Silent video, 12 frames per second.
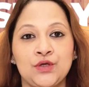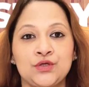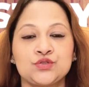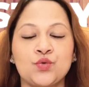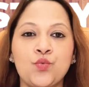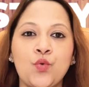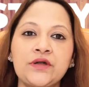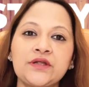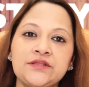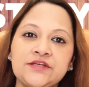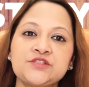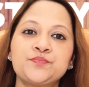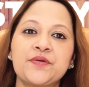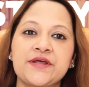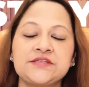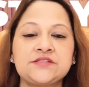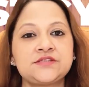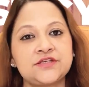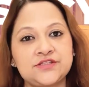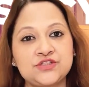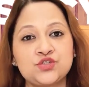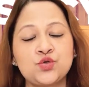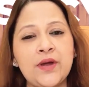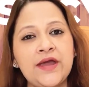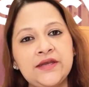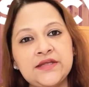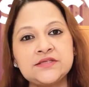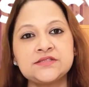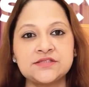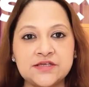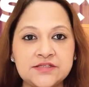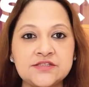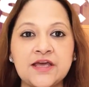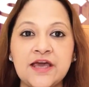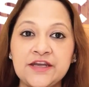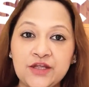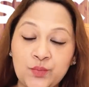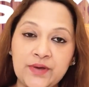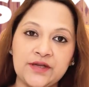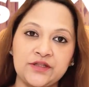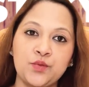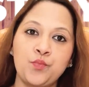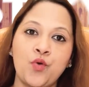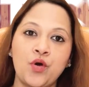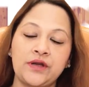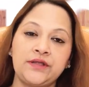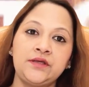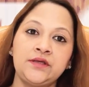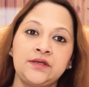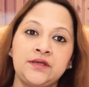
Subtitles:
So what are these breast cysts? So any cyst anywhere in the body